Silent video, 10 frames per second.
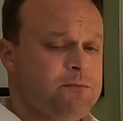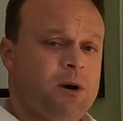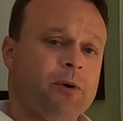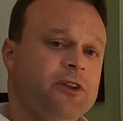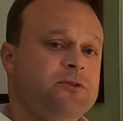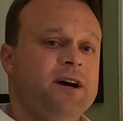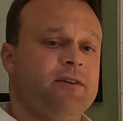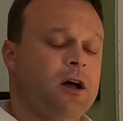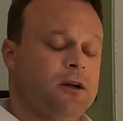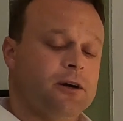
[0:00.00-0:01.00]
but we do
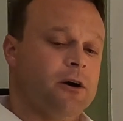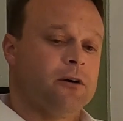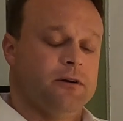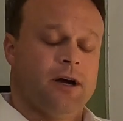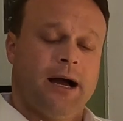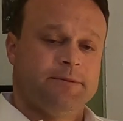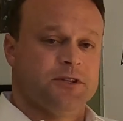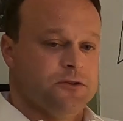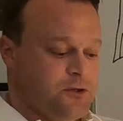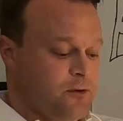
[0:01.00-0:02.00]
have a la carte
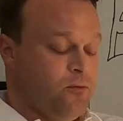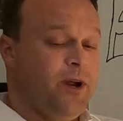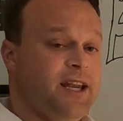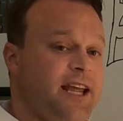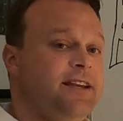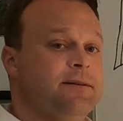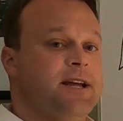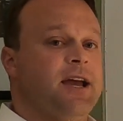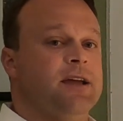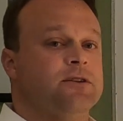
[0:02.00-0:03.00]
options. So if we need to
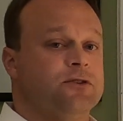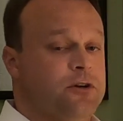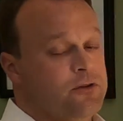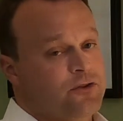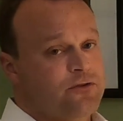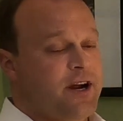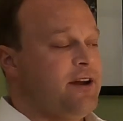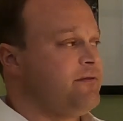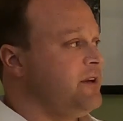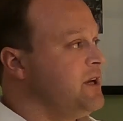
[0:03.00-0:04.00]
take certain
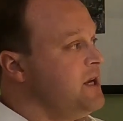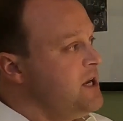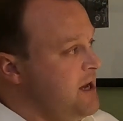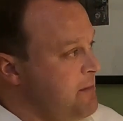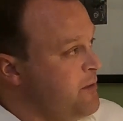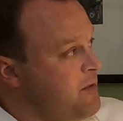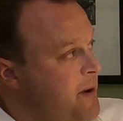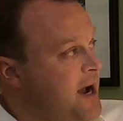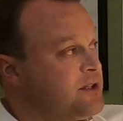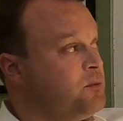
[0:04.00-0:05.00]
traffic and move it
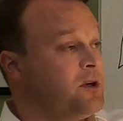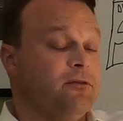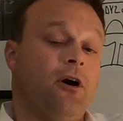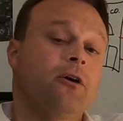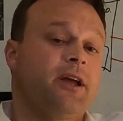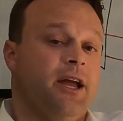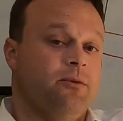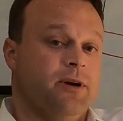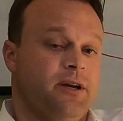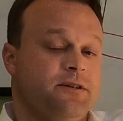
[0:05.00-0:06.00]
back to one of our
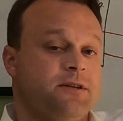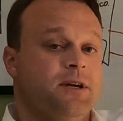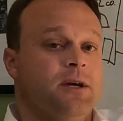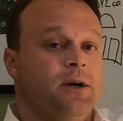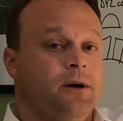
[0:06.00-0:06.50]
gateways,